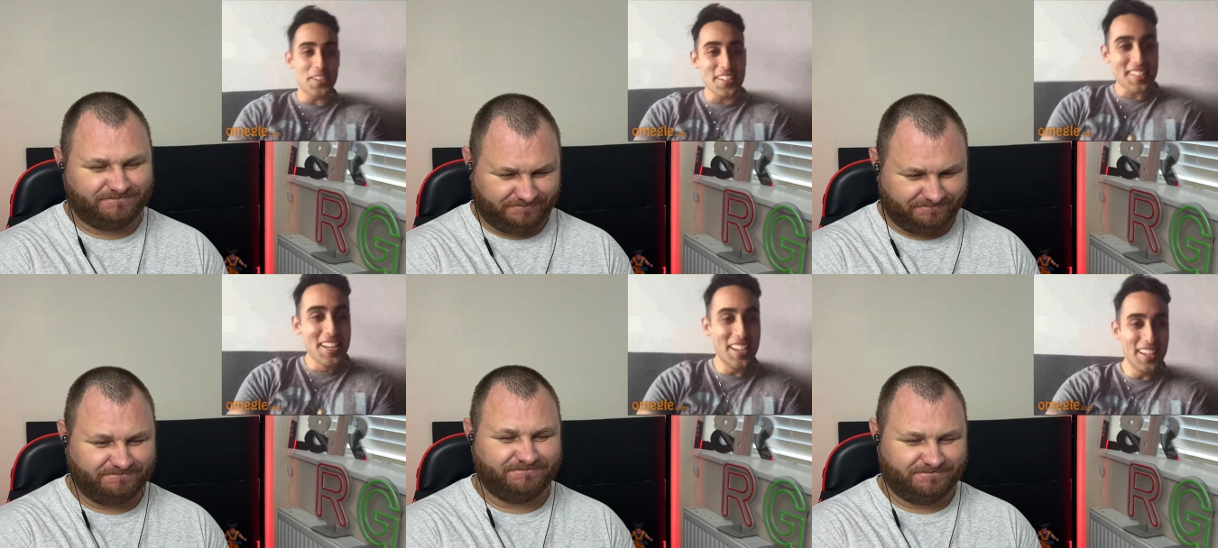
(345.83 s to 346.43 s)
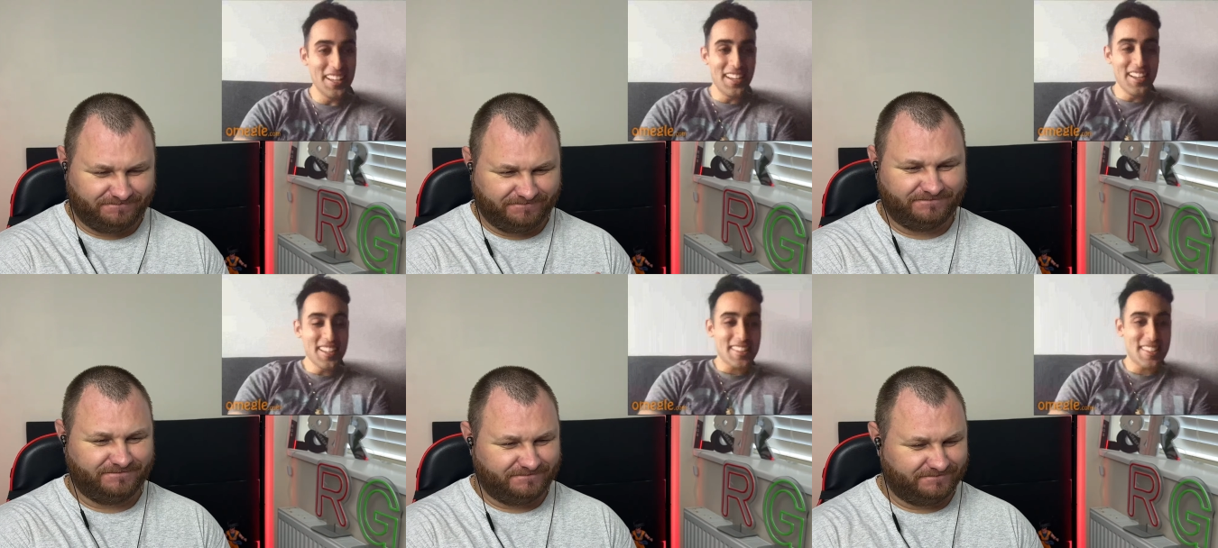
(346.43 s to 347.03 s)

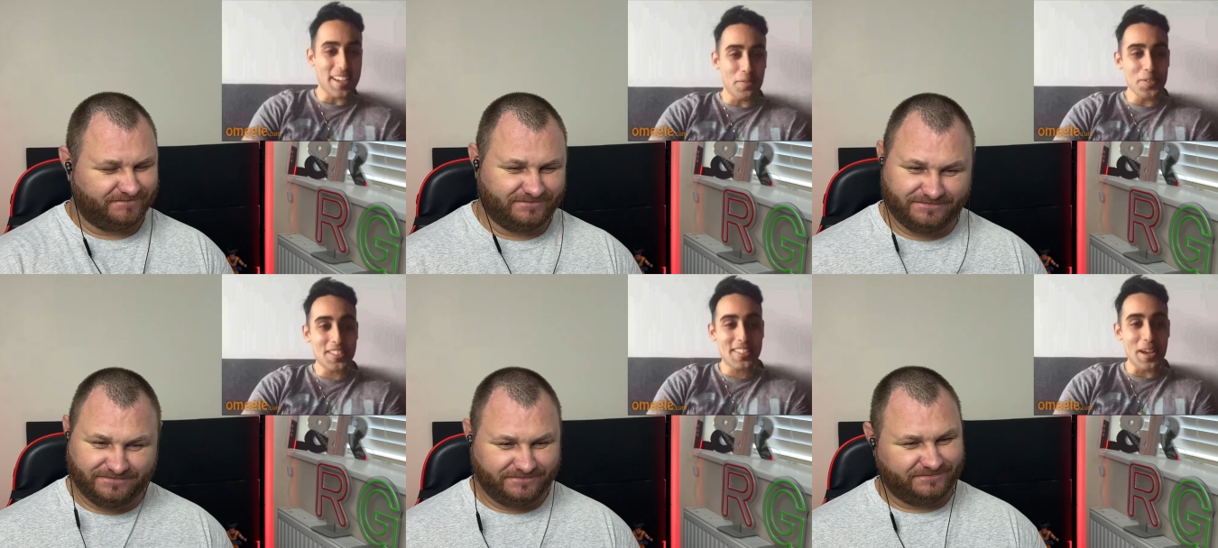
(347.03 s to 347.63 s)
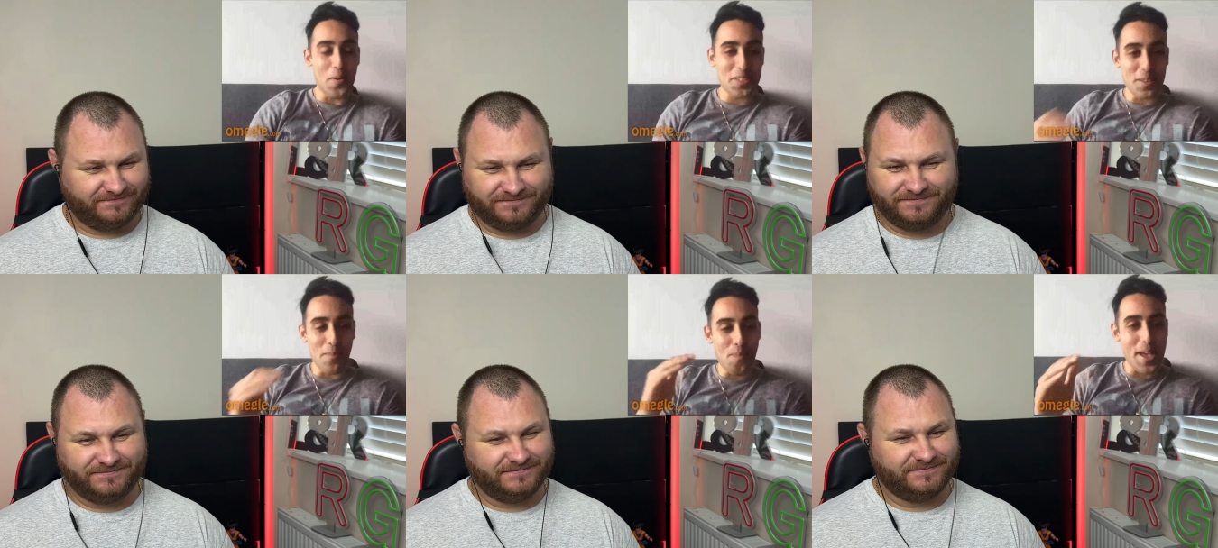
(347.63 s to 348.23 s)
Speaker 1: that was that
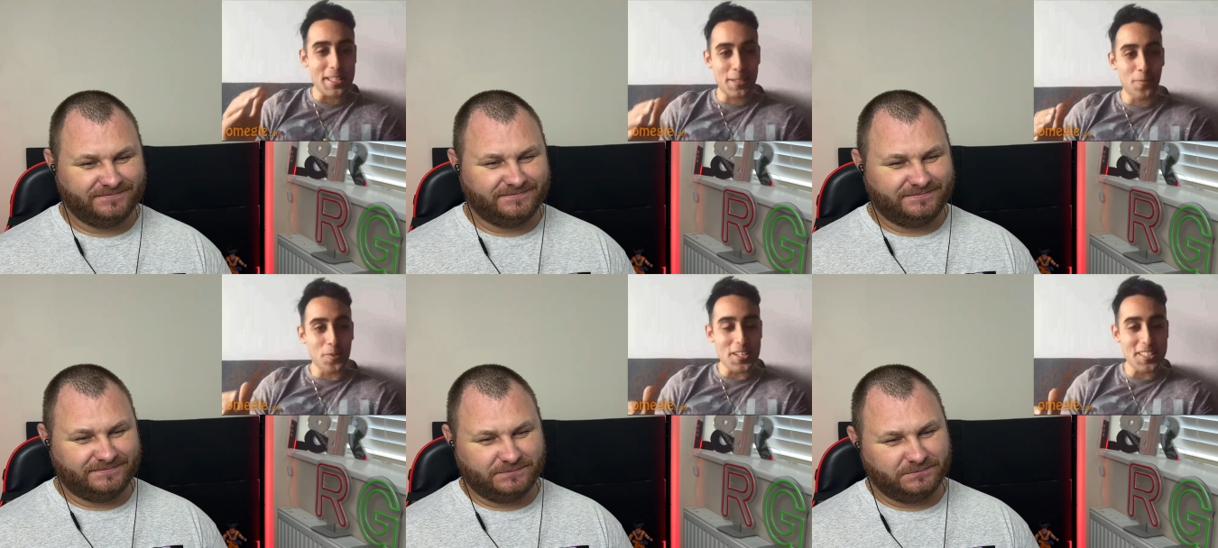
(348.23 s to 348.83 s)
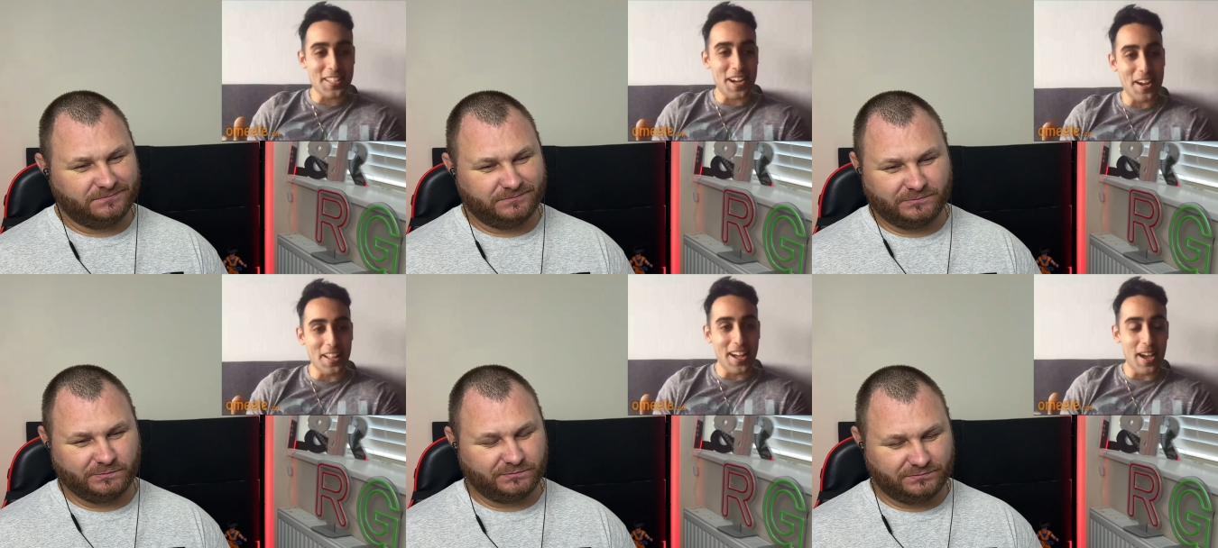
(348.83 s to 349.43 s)
was the best
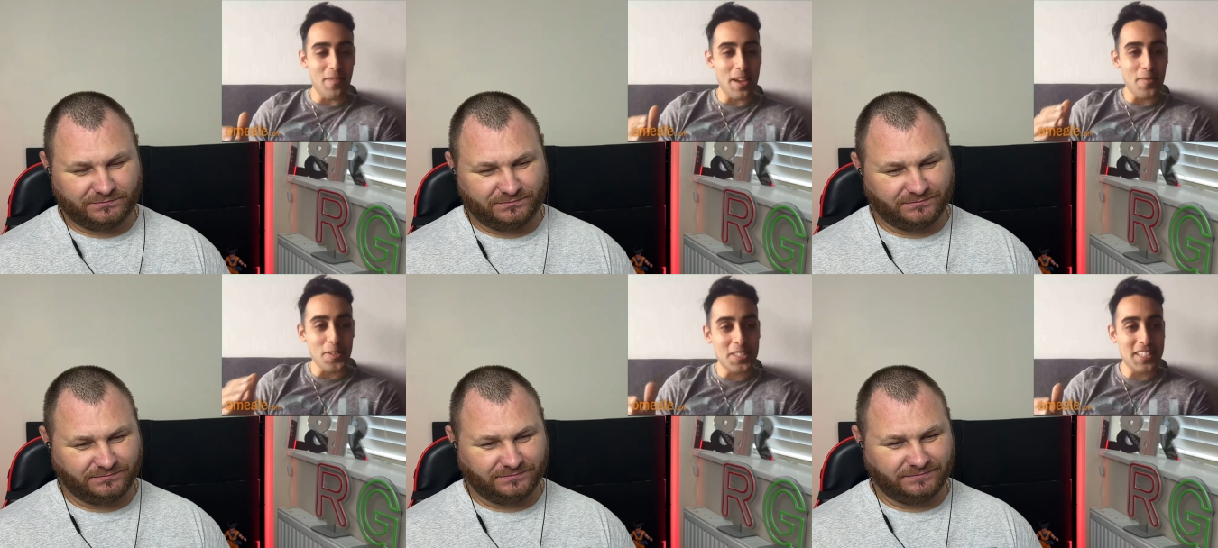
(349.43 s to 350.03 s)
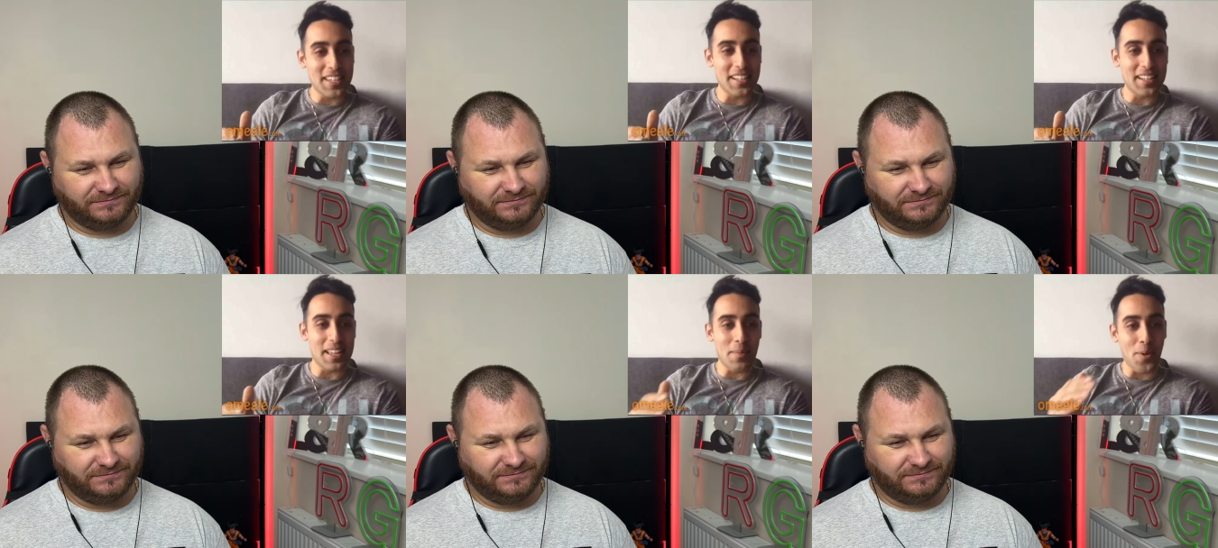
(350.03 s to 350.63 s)
freestyle I've ever
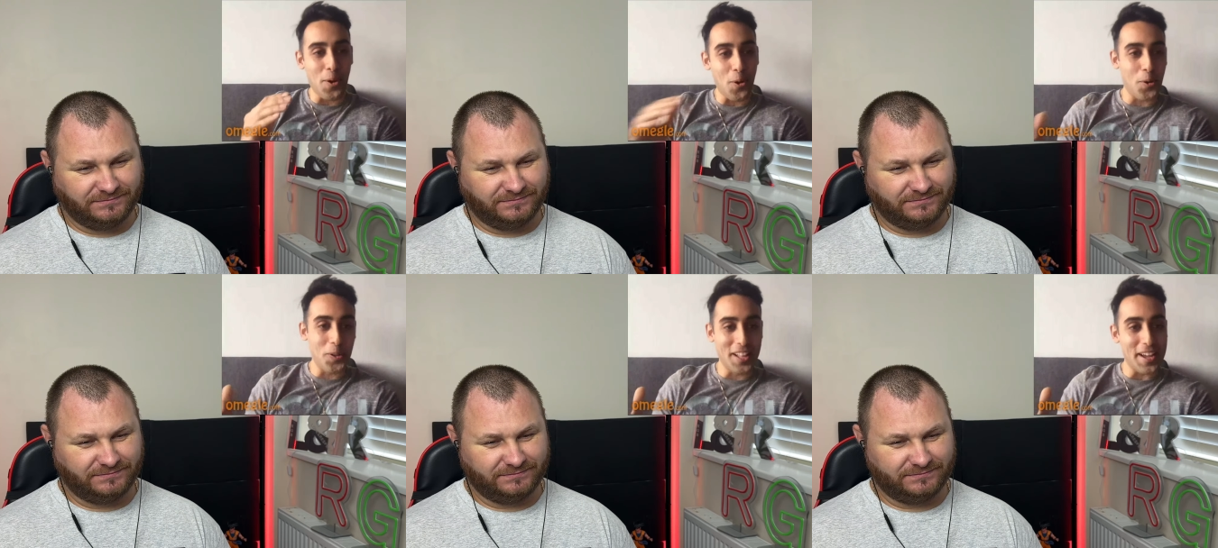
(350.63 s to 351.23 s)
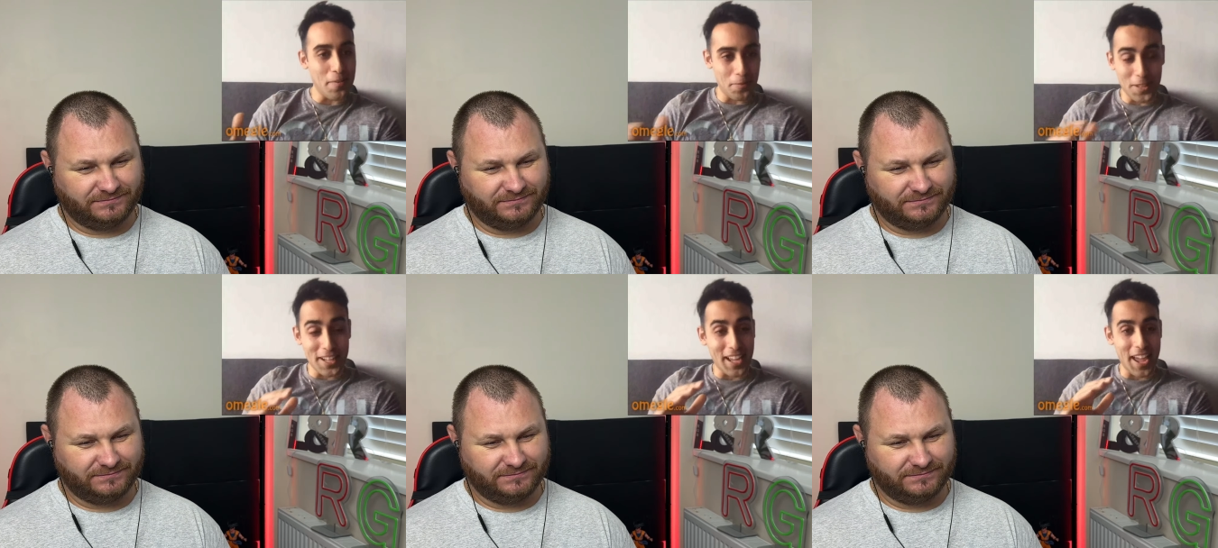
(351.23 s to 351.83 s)
seen in my whole
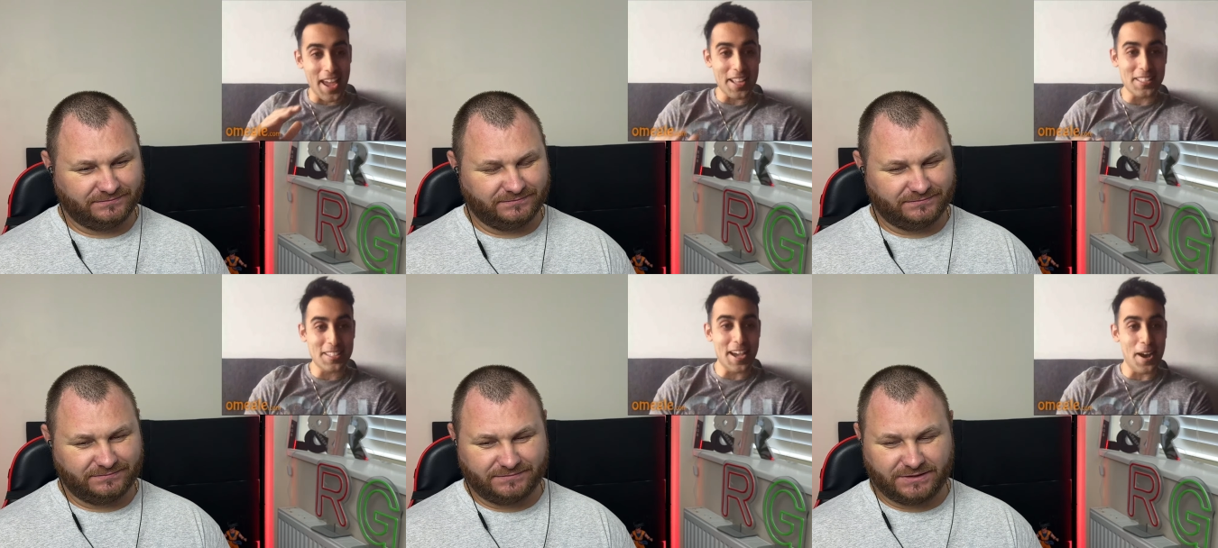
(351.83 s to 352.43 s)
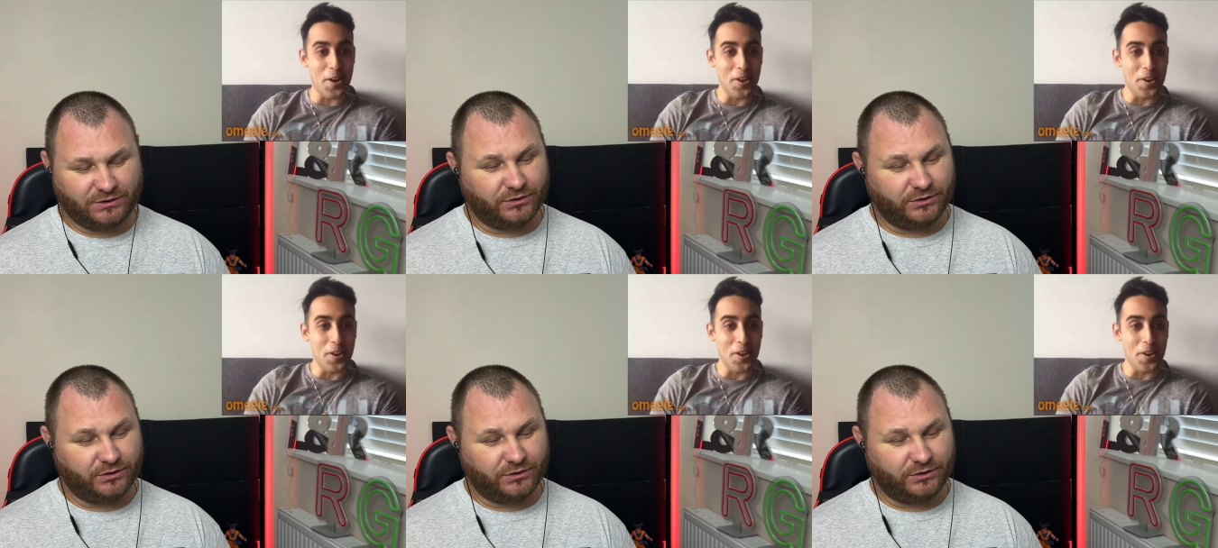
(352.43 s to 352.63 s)
life. Like Damn, hands down.